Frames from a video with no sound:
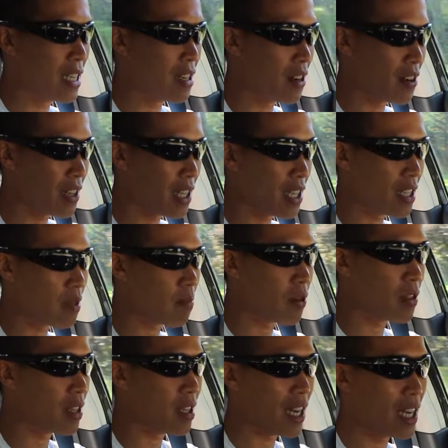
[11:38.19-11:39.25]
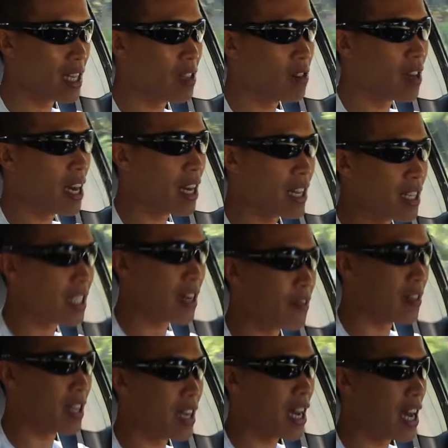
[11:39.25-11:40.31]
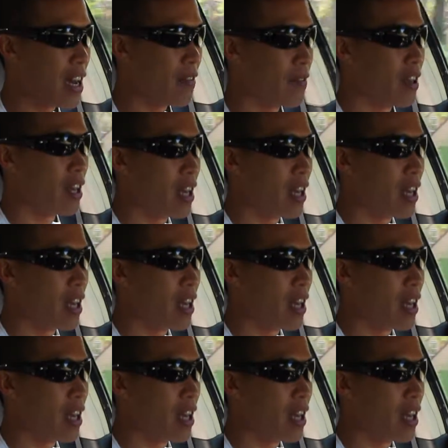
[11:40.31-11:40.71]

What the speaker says: call this a sports sedan, you gotta definitely have,